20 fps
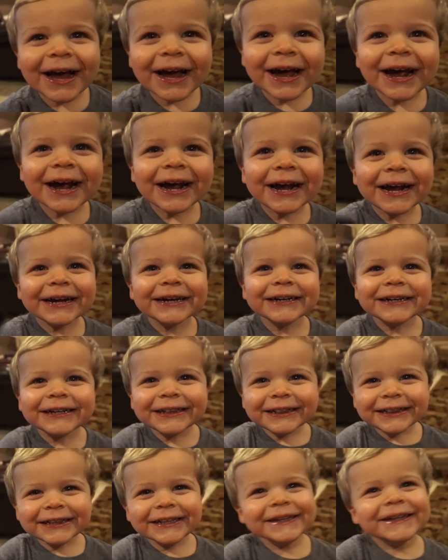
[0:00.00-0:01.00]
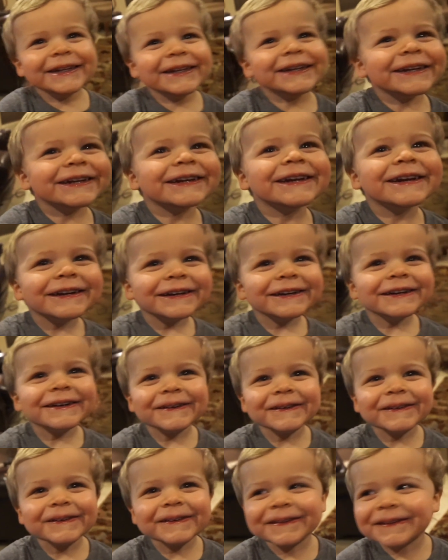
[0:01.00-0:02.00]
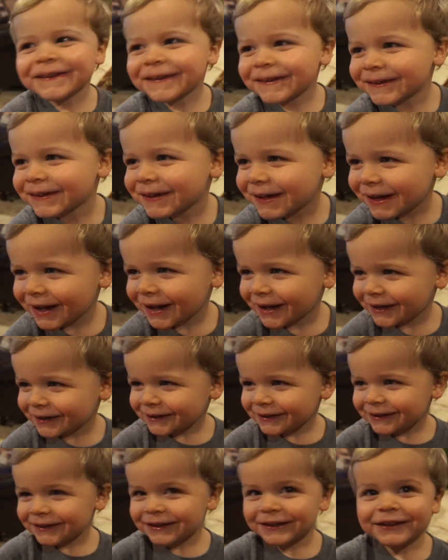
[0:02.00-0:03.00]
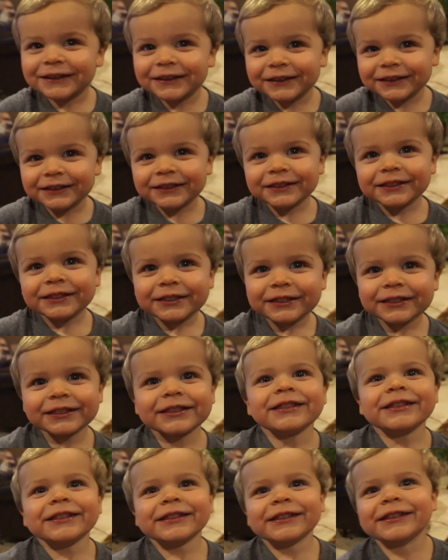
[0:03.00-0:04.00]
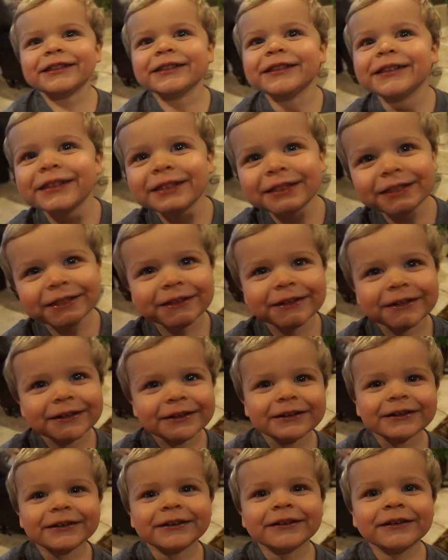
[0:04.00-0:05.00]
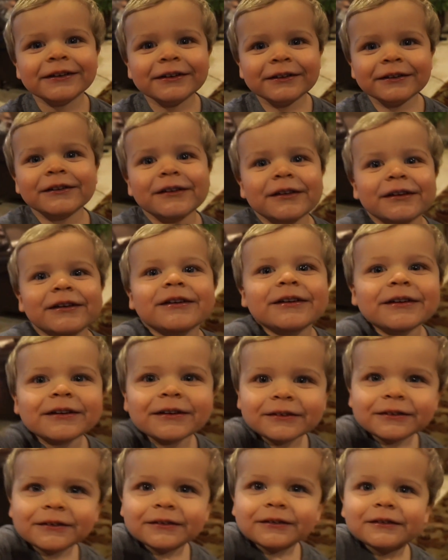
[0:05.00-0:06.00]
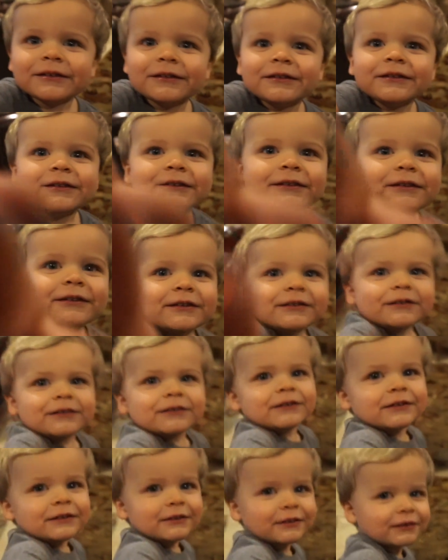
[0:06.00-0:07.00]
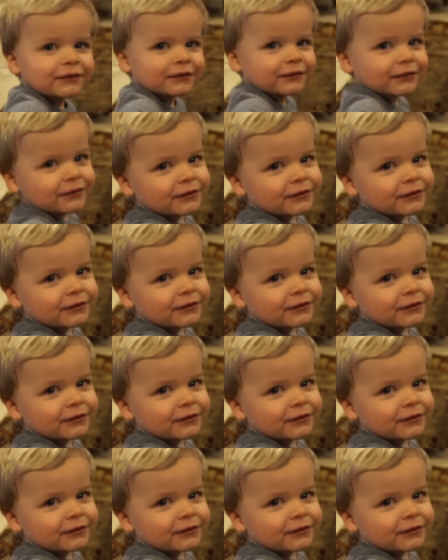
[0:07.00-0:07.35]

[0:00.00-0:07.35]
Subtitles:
are you doing? Are we watching football? Say touchdown. Oh, can't touch.